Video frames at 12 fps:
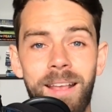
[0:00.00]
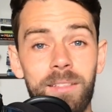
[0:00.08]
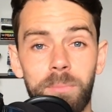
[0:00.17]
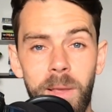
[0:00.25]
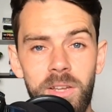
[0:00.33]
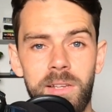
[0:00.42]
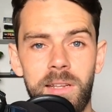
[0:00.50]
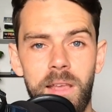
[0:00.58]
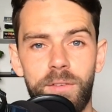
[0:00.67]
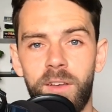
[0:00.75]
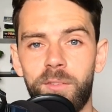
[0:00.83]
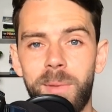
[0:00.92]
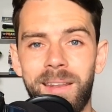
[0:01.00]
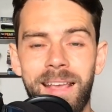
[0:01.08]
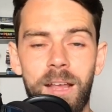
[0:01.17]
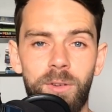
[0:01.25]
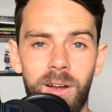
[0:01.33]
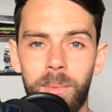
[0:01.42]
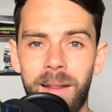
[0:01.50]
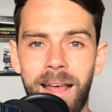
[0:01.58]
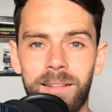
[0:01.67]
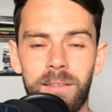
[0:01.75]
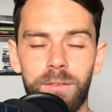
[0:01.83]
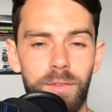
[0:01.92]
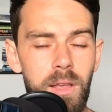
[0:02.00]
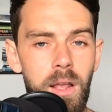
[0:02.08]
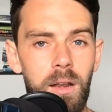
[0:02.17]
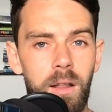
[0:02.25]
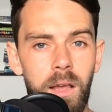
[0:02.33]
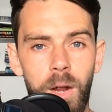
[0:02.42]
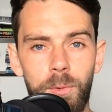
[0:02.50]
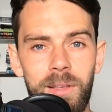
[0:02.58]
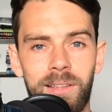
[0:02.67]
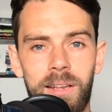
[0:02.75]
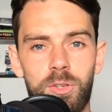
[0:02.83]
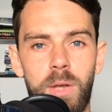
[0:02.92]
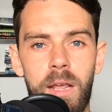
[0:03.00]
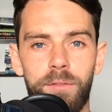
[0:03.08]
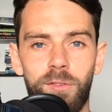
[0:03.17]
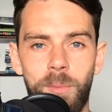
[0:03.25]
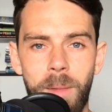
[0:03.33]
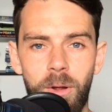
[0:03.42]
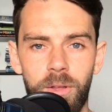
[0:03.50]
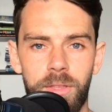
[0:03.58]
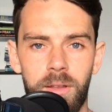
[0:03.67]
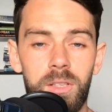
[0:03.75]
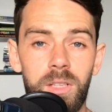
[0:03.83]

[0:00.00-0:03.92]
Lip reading: especially if I've been incredibly active, like I recently trained for a marathon.